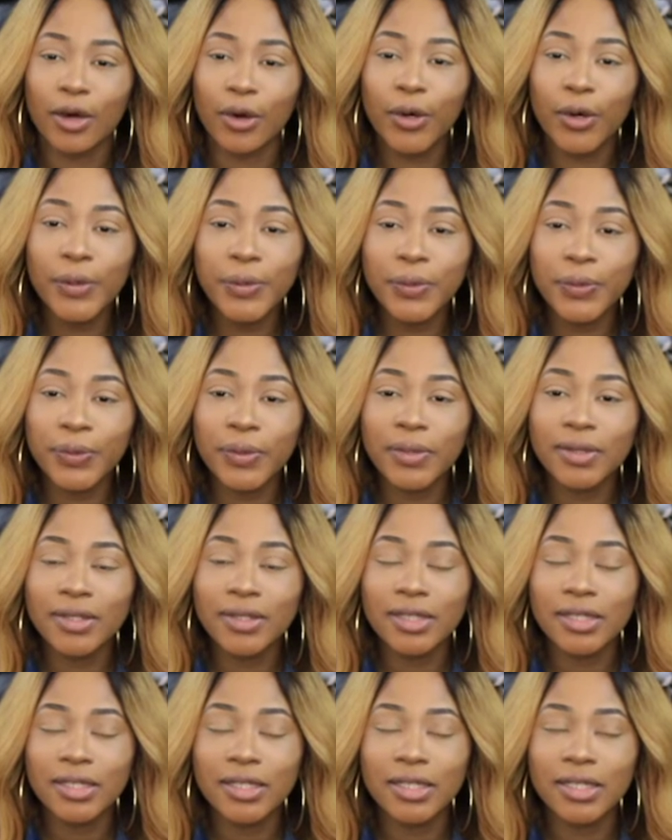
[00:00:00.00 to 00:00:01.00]
Oh,
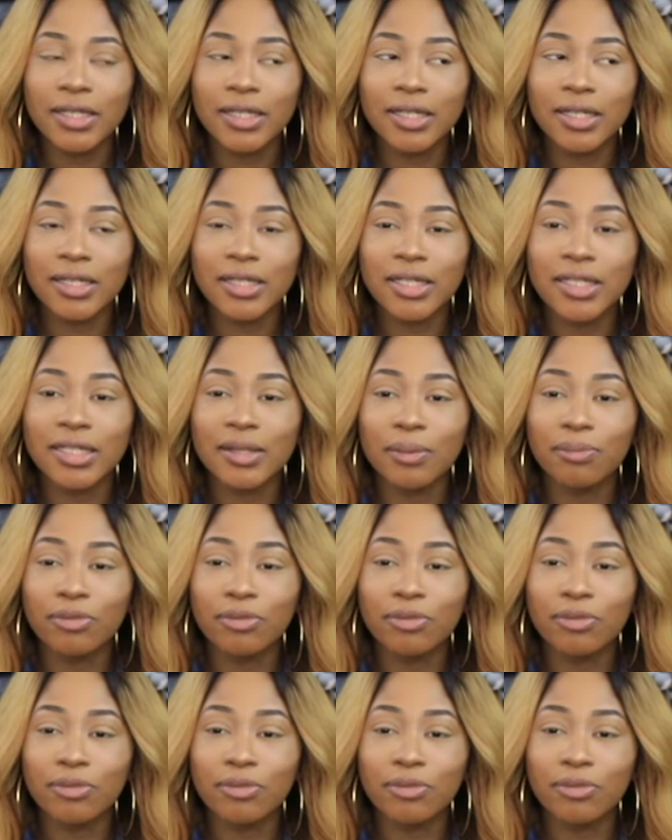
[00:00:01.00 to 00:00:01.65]
there's a